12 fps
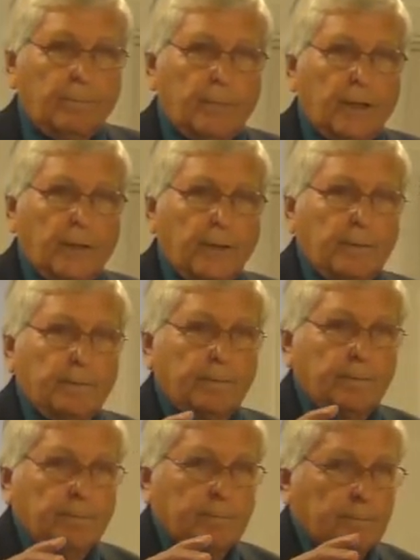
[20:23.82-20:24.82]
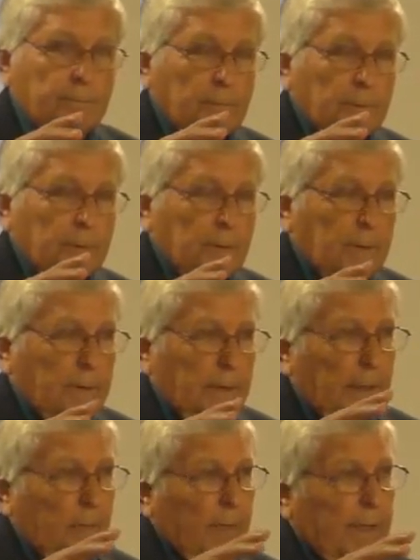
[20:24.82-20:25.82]
Brother
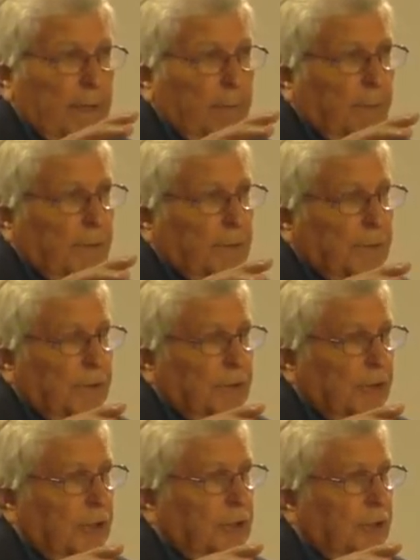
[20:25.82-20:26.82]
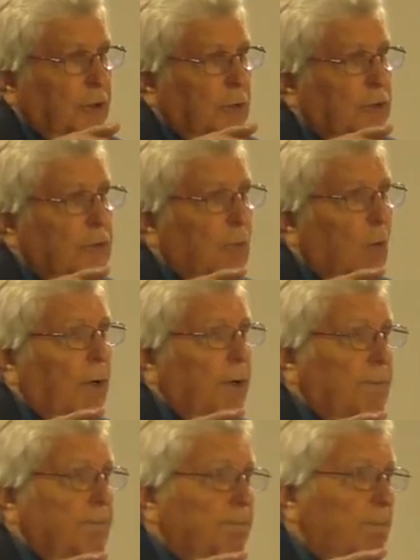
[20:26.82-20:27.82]
Enrique mentioned in Sunday school this
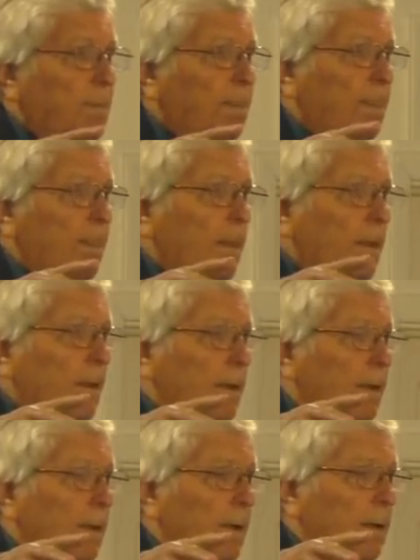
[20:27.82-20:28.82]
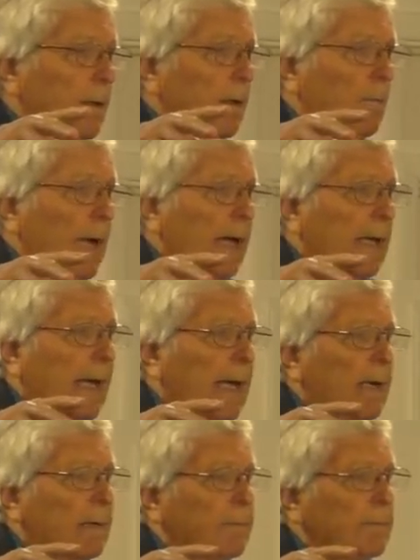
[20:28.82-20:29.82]
morning about
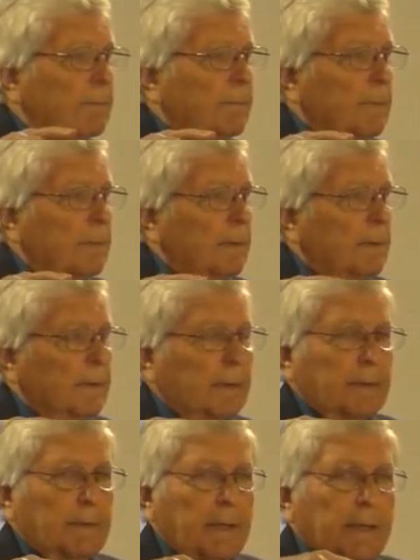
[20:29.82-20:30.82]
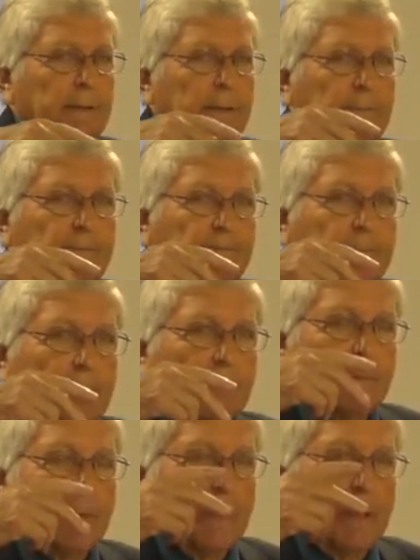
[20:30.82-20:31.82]
how that things have
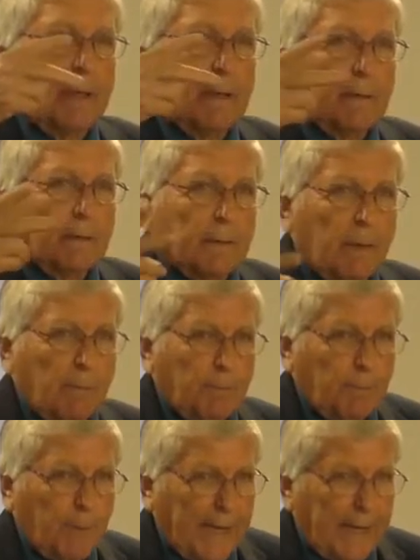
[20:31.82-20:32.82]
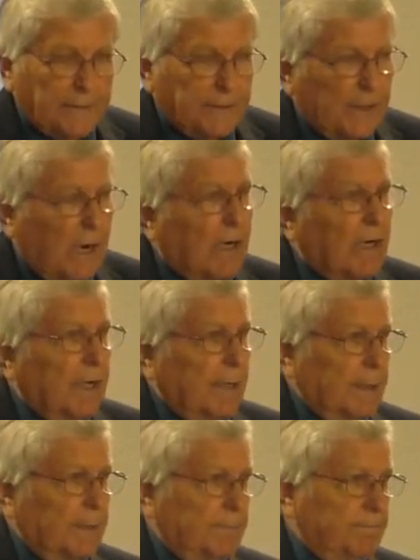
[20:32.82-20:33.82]
uh, come fast in our day.